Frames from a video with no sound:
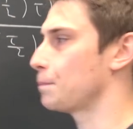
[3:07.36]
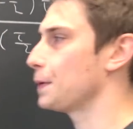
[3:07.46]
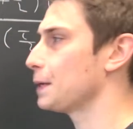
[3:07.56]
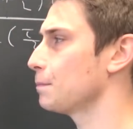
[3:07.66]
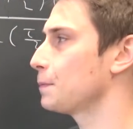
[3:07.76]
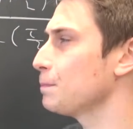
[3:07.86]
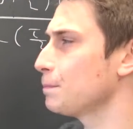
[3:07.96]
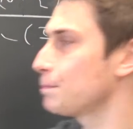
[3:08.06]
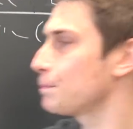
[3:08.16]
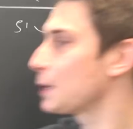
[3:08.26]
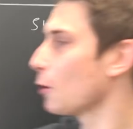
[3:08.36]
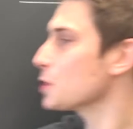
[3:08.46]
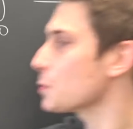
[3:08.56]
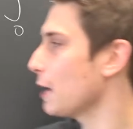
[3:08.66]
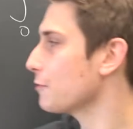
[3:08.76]
Be, be,
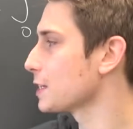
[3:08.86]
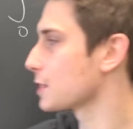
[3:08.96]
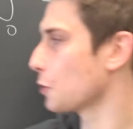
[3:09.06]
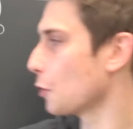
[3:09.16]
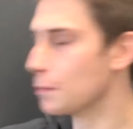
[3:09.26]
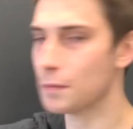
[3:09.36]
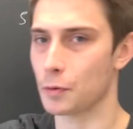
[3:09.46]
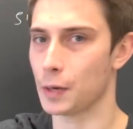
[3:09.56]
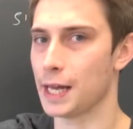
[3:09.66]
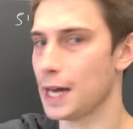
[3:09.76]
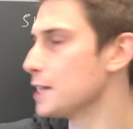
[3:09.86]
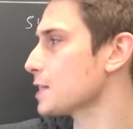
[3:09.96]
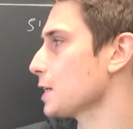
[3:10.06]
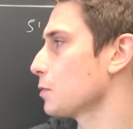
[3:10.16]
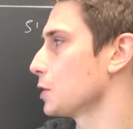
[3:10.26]
because we have this term when n
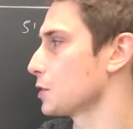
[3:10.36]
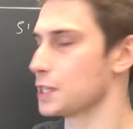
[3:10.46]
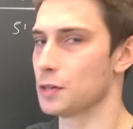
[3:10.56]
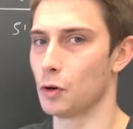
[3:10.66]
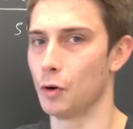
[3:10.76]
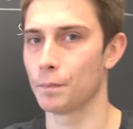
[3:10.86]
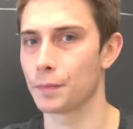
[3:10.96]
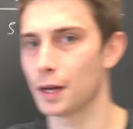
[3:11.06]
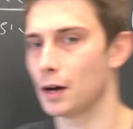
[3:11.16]
is equal to zero.